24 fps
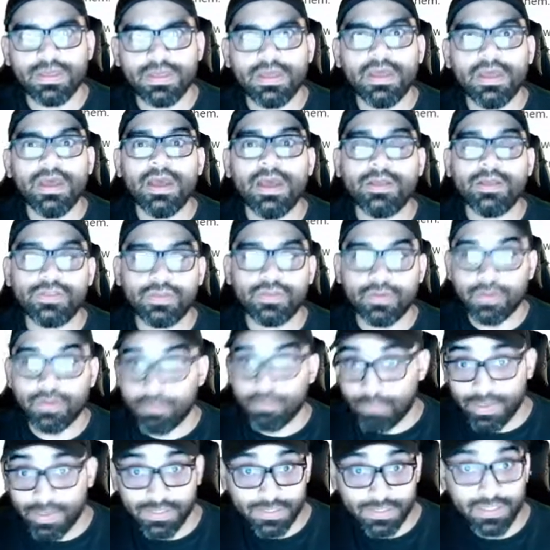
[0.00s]
And so then
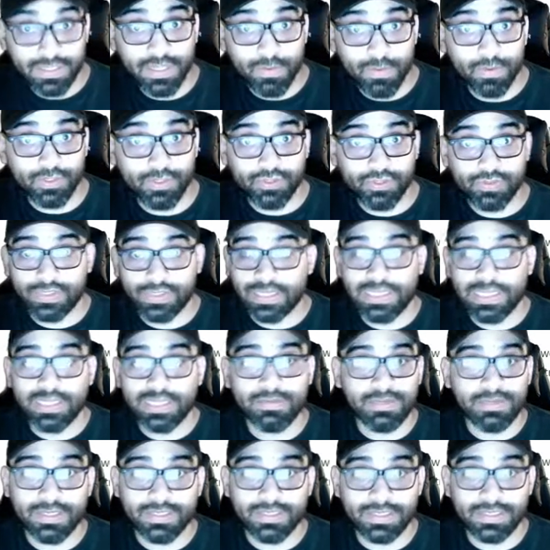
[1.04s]
basically what you're telling me
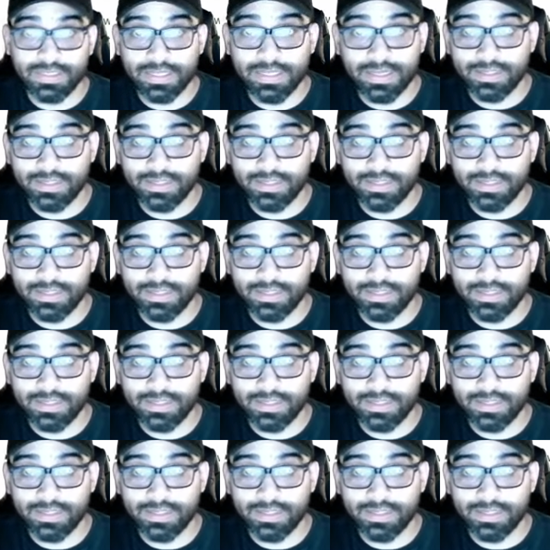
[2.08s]
is that it